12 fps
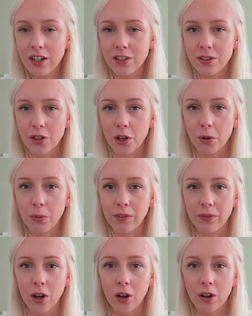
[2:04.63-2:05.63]
So
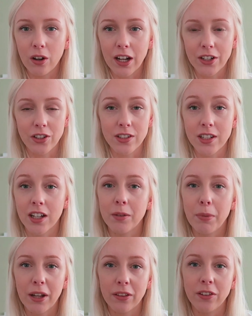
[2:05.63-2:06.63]
we've not actually
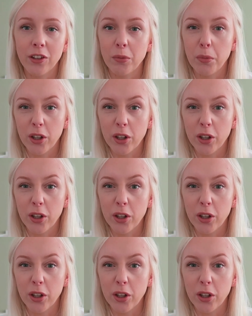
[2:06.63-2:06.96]
started bathing them